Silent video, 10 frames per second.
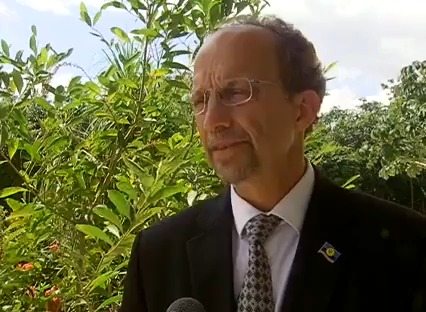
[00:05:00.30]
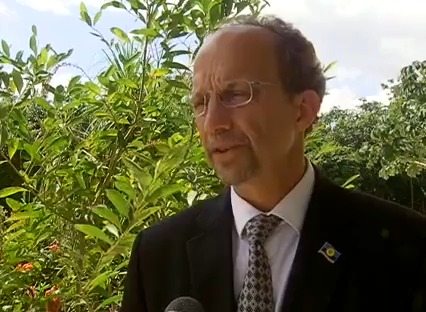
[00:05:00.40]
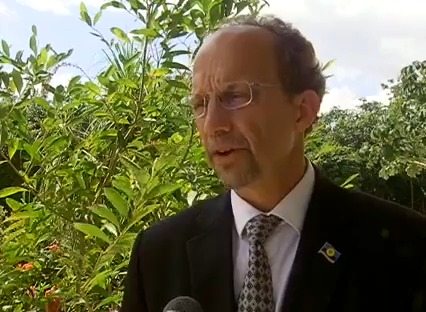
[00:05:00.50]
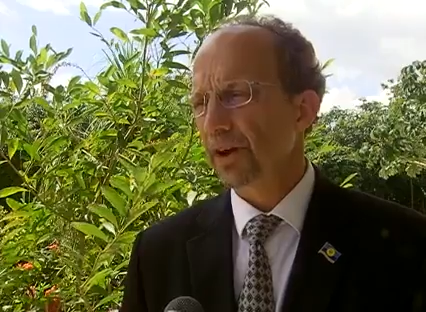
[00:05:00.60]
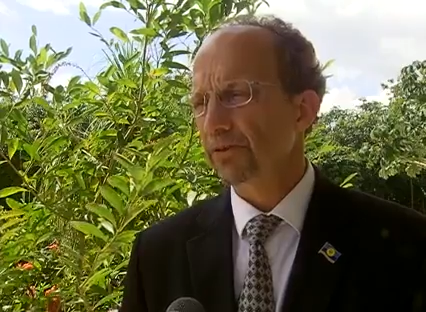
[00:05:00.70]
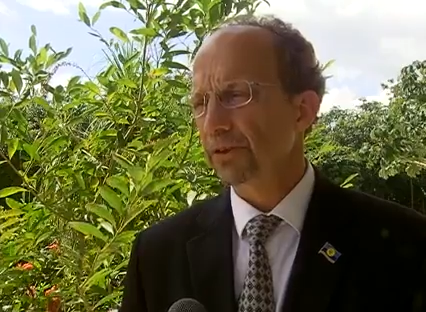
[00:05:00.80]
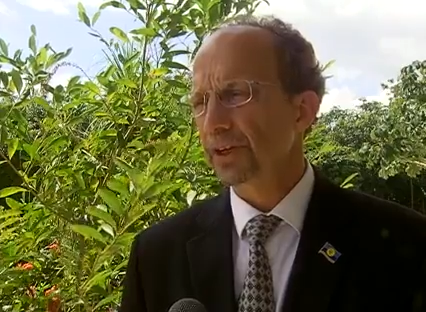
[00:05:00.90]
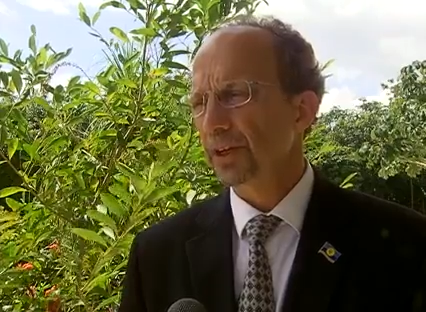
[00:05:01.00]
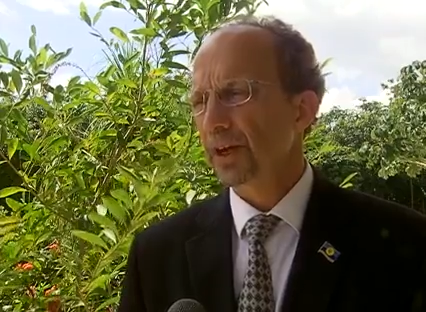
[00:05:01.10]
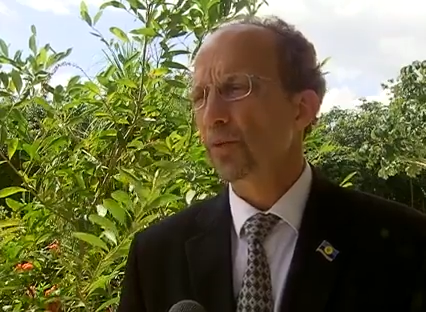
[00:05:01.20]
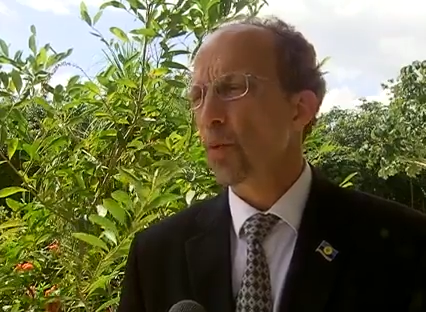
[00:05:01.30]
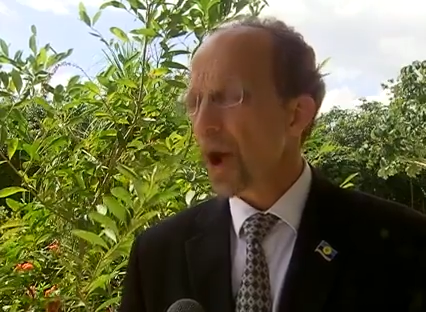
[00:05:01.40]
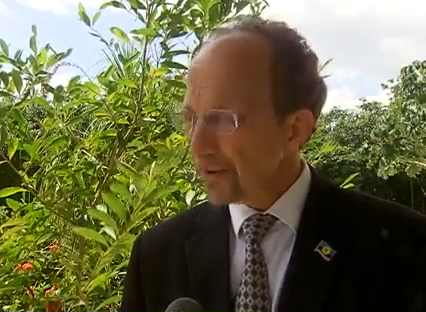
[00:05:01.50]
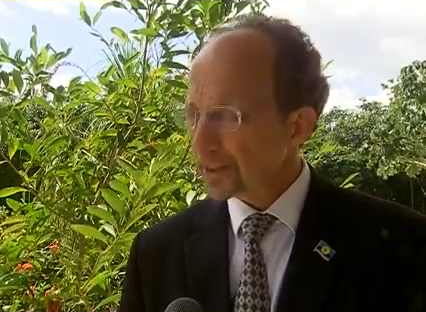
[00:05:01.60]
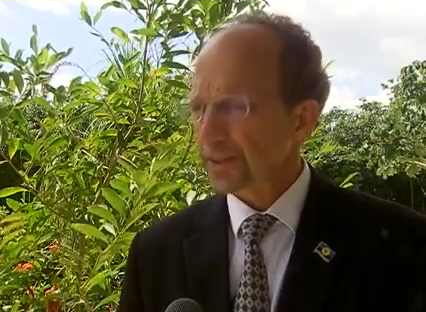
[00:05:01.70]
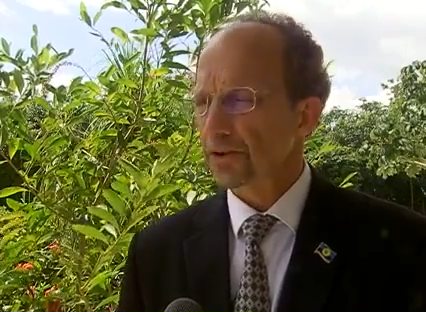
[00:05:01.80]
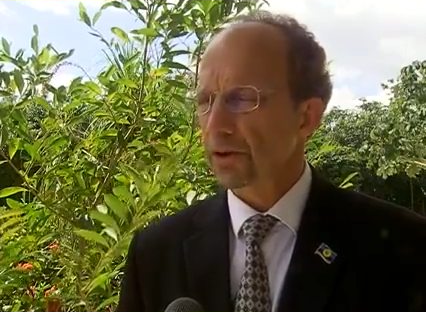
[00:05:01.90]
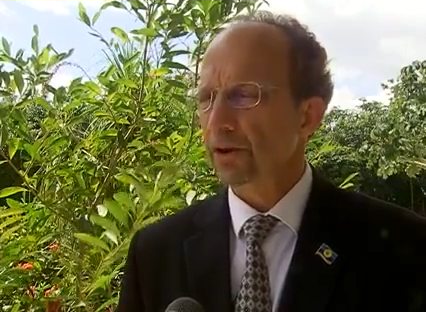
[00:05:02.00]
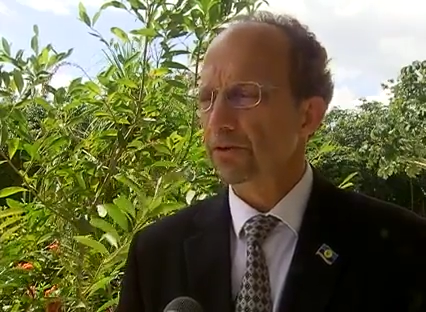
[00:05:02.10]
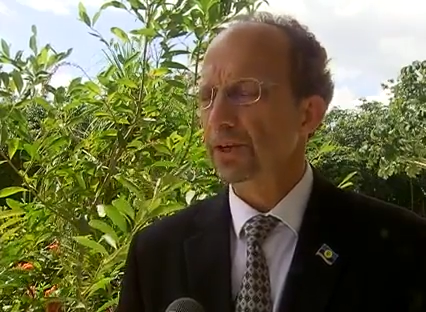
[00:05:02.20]
in your country and where it is in your
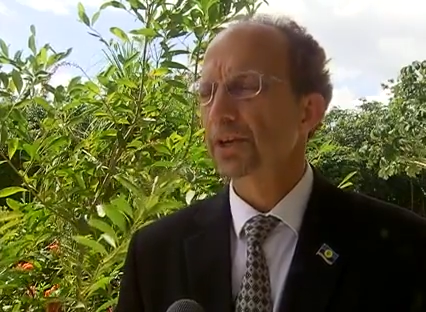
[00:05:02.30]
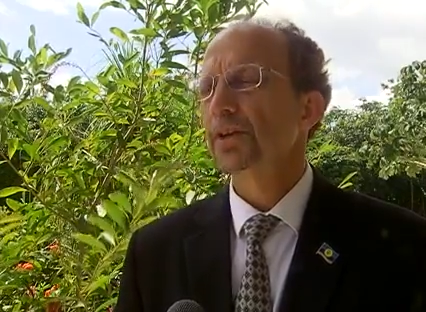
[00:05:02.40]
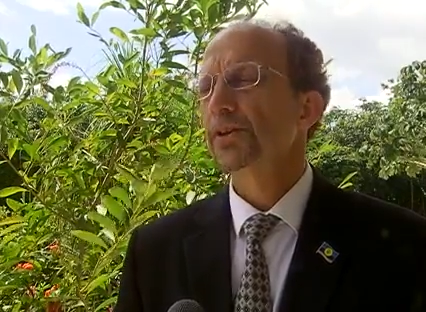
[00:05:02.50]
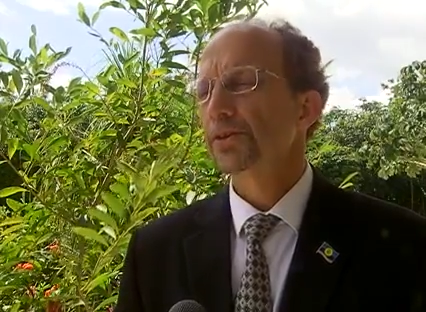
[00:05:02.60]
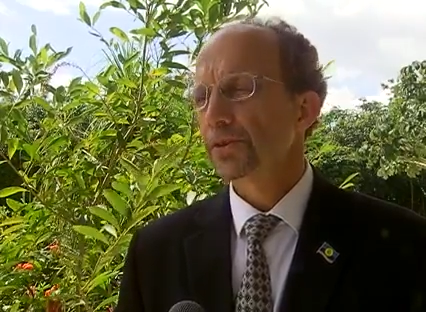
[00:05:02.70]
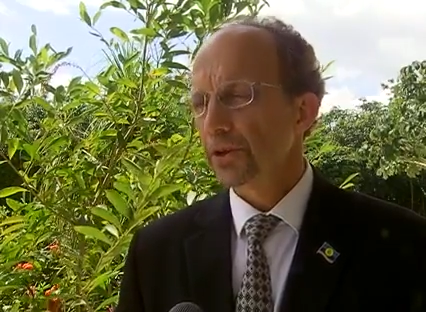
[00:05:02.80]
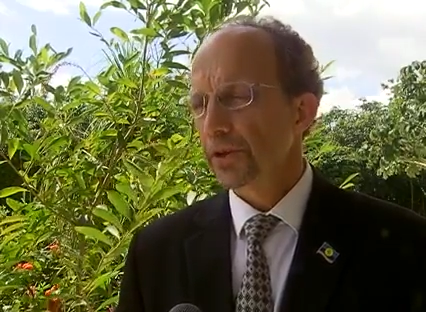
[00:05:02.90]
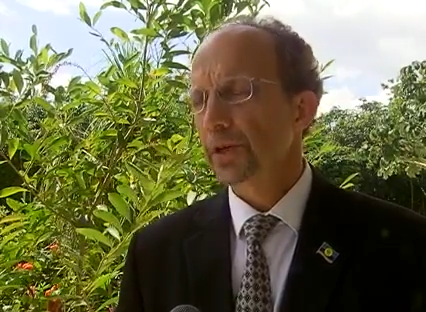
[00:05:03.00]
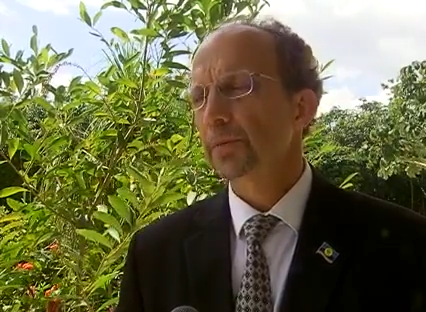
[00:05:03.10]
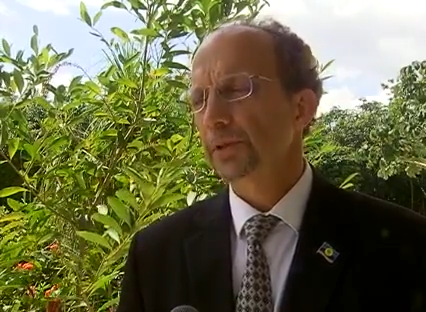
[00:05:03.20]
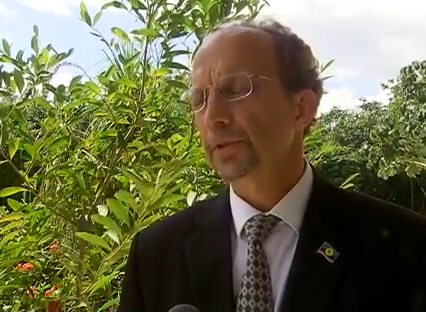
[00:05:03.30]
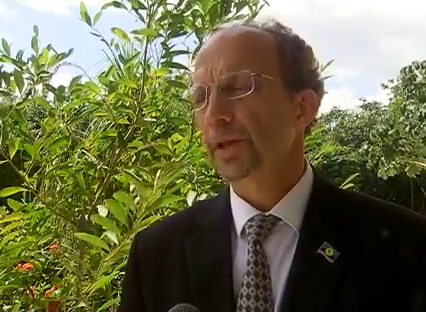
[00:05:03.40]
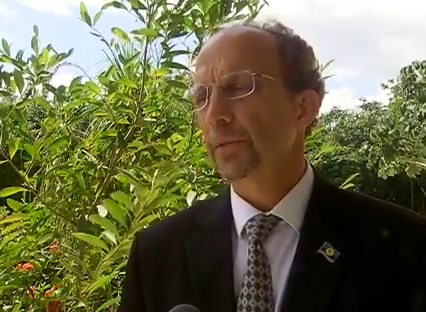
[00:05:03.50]
country so that you're able to take